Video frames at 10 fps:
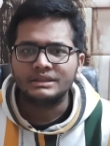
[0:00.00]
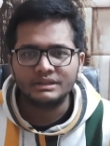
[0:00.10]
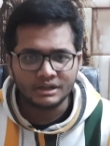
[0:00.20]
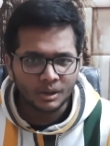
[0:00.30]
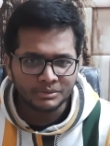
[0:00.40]
The
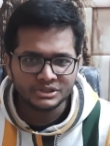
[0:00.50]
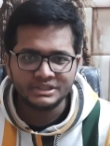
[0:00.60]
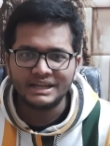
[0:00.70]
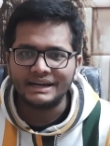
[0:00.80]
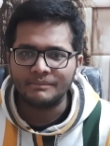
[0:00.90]
third
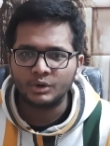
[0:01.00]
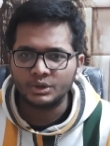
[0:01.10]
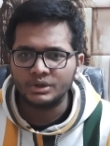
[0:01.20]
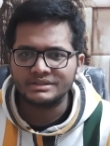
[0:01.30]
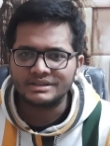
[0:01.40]
opportunity that I'm going
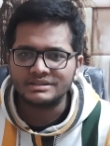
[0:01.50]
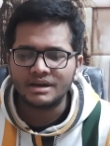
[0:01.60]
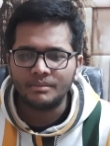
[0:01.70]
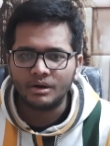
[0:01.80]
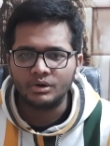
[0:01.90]
to discuss
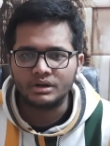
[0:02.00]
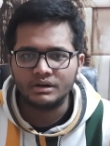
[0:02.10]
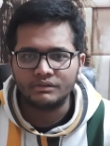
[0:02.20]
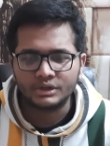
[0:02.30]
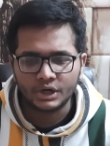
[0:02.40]

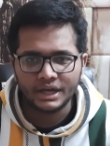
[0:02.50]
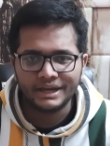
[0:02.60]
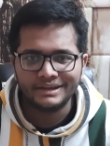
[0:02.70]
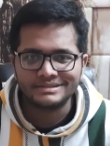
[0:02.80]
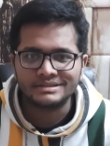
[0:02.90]
about
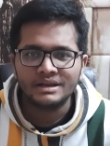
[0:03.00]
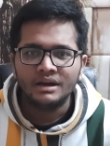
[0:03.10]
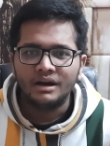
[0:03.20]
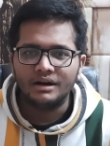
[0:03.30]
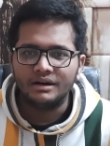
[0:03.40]
today is
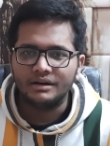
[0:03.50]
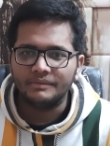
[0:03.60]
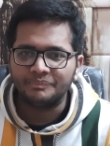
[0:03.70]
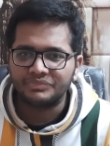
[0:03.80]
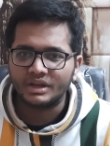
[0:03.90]

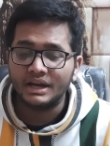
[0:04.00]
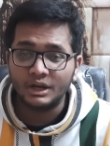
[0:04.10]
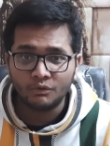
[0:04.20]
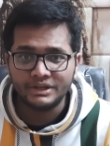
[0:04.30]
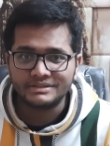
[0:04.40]

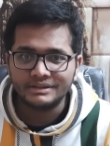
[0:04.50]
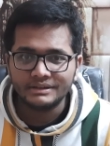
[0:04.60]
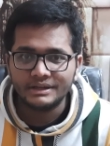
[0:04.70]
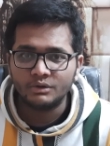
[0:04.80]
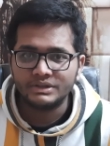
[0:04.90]

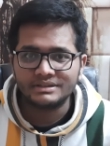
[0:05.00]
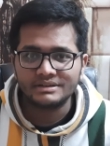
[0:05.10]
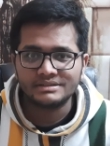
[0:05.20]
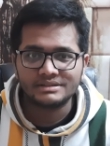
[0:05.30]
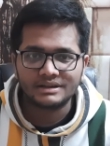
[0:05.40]
Innovacer. Innovacer
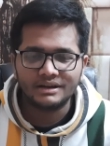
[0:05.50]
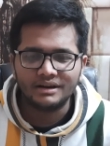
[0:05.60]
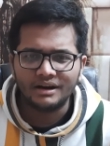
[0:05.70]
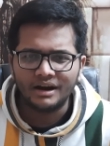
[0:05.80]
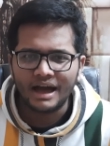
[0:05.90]
is
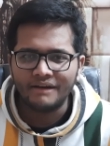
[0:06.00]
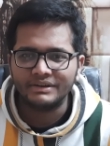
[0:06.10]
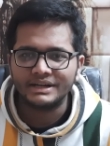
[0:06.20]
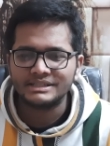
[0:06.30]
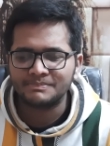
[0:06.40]

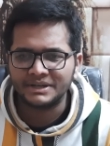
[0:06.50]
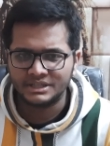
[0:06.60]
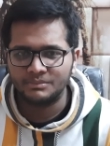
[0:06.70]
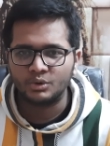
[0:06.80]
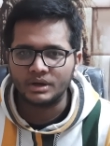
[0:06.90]
having its
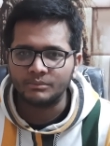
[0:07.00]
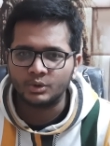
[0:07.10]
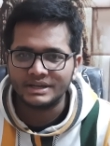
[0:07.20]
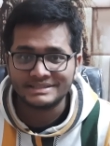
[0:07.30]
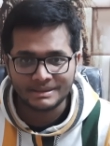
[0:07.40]
special program
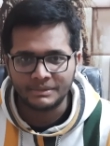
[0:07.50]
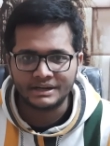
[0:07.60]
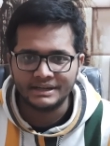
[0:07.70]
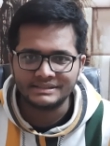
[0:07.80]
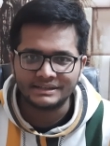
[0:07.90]
known as Summer
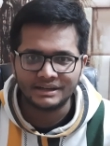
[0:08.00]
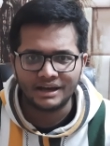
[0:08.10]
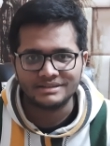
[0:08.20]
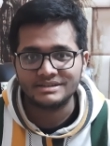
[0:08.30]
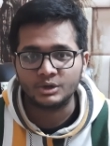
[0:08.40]
Geeks, and the
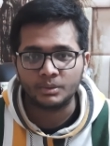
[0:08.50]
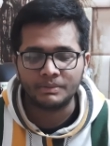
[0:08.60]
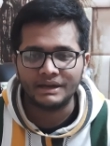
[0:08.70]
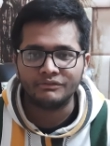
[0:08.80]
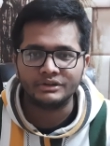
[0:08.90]
last date to
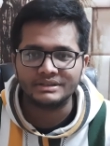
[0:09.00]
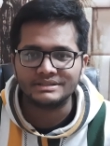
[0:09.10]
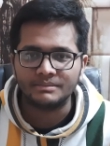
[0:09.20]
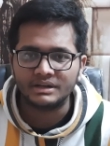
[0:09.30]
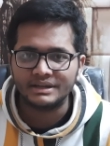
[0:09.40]
apply for the
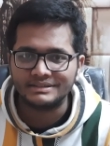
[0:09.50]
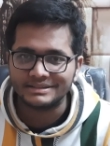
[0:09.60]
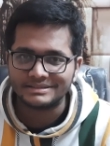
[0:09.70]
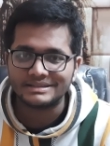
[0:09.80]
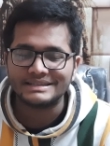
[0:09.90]
Summer Geeks
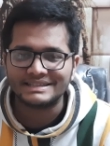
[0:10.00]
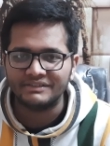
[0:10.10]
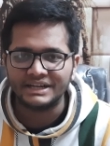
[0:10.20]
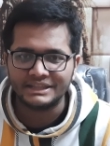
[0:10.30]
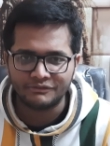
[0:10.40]
is
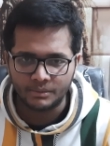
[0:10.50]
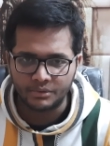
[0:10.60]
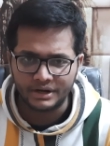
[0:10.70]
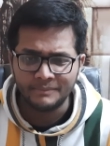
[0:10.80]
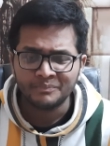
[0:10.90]
17th
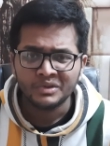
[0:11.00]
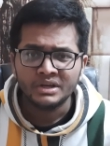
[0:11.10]
February.